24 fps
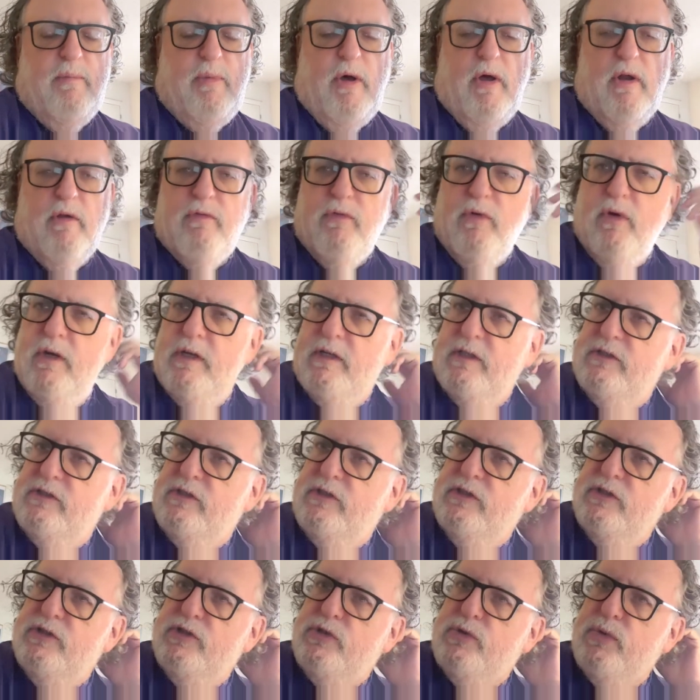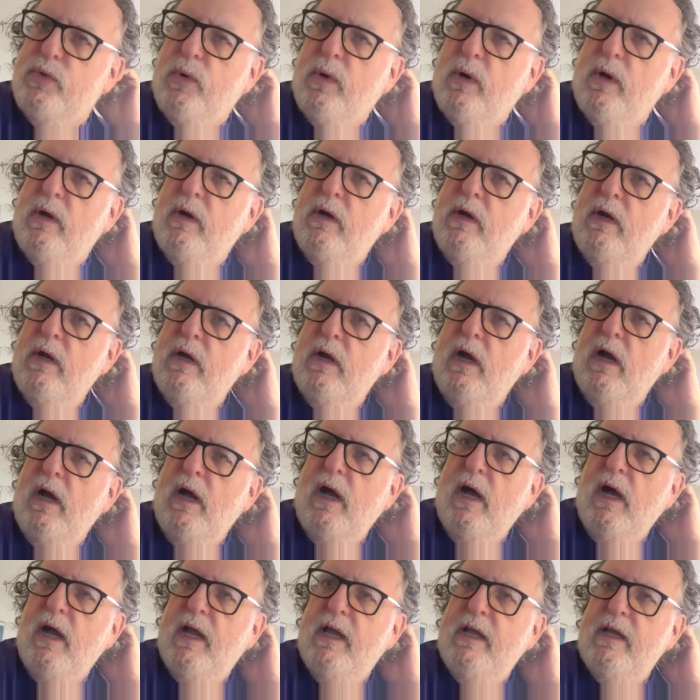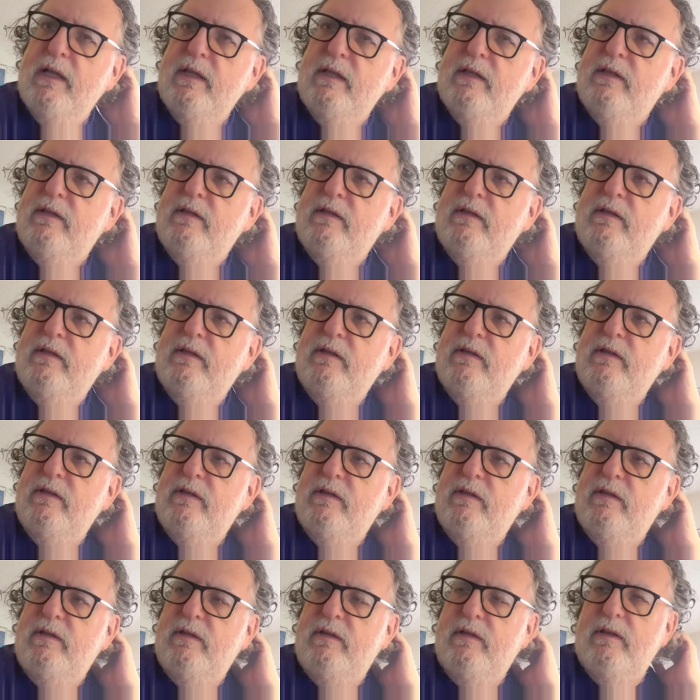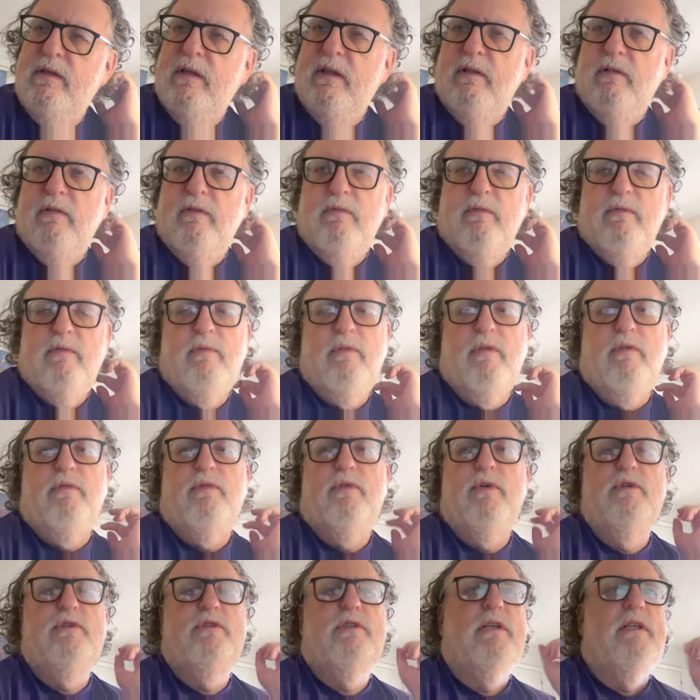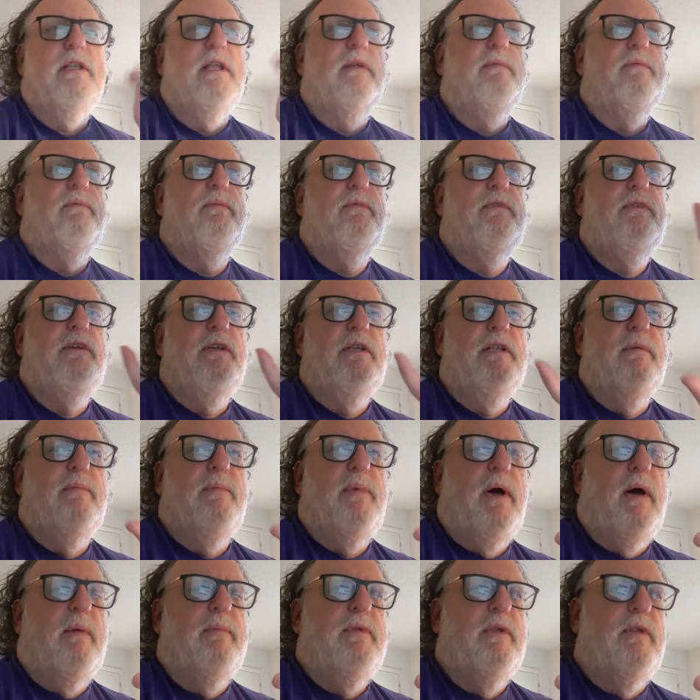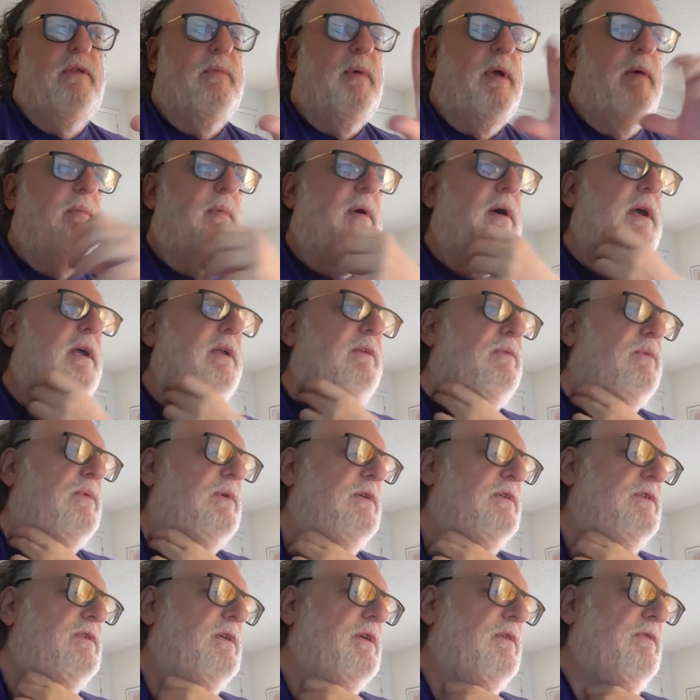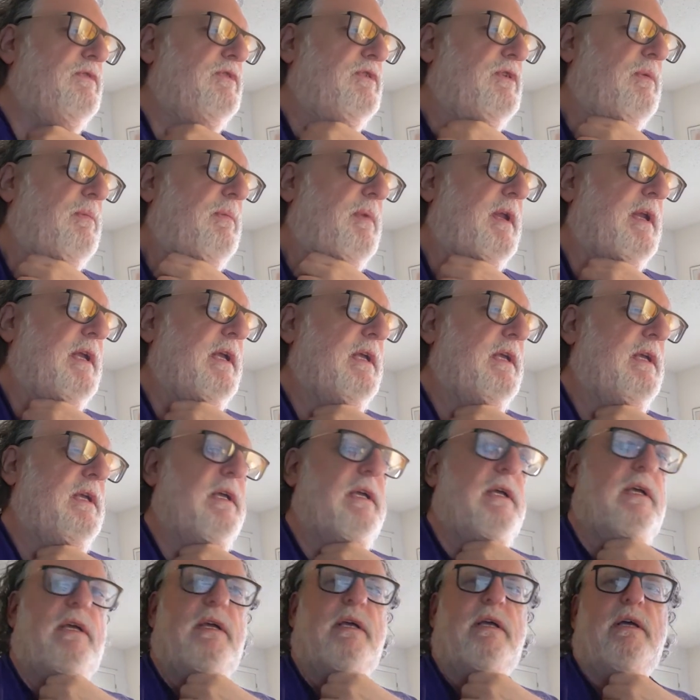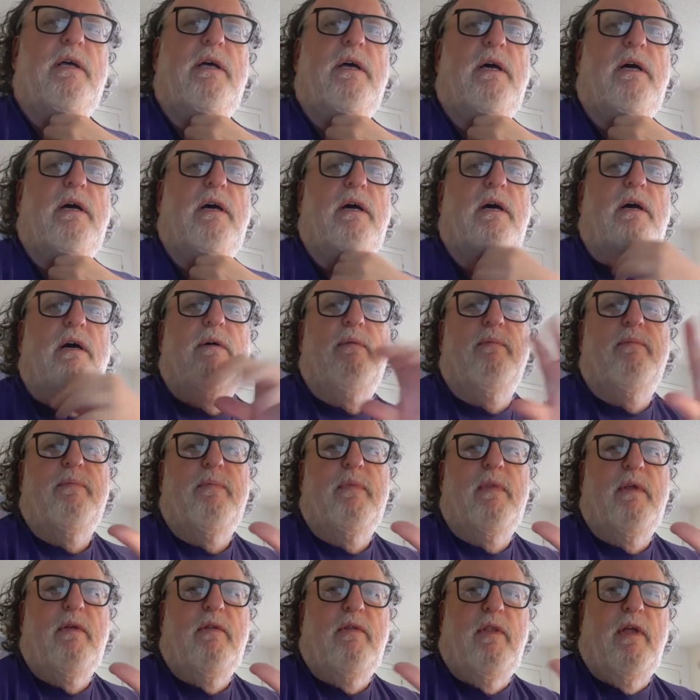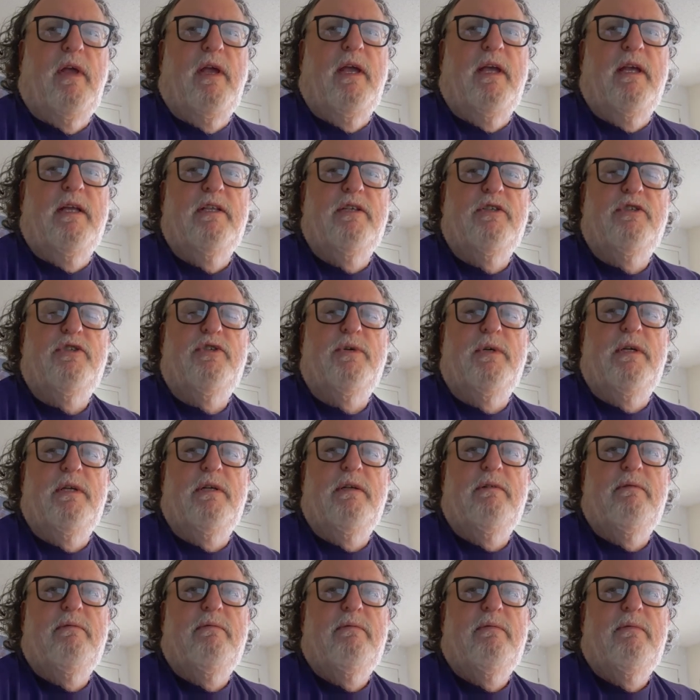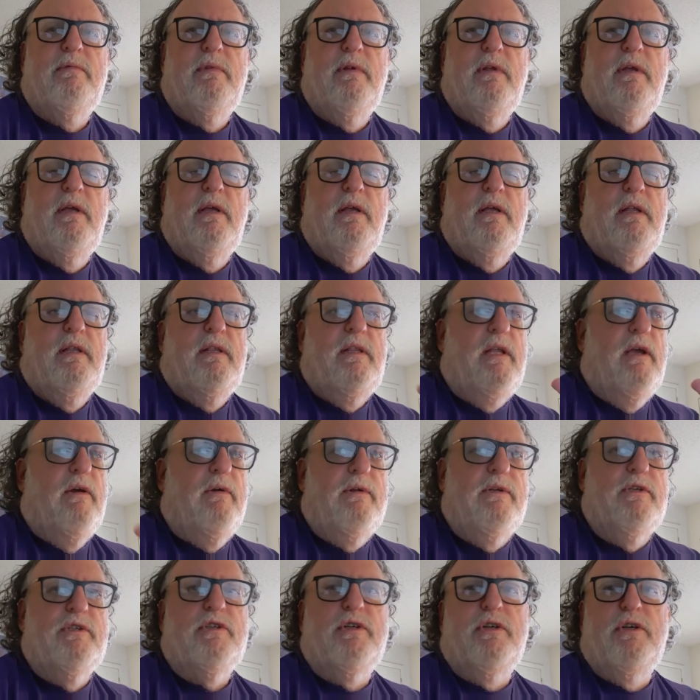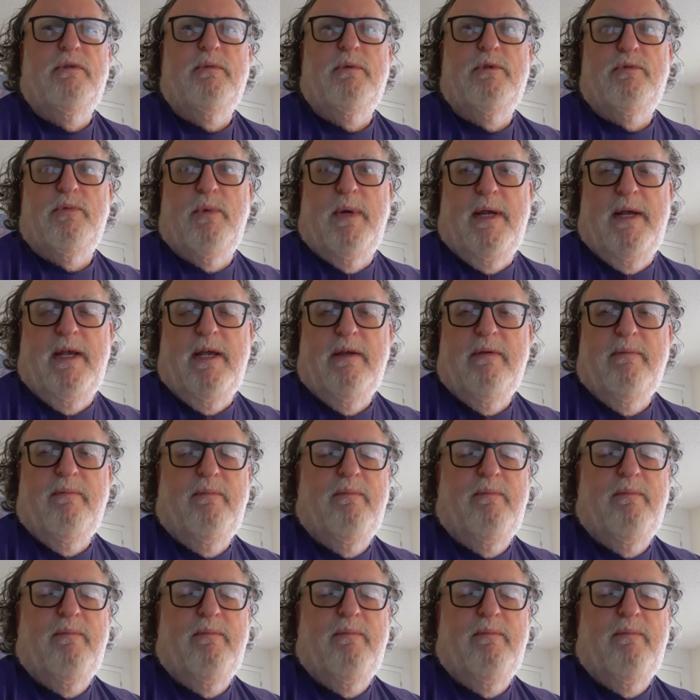a Far Distant Shore, I the first thing that scene that popped into my mind was of somebody uh, lying in the street. Now, initially it was raining.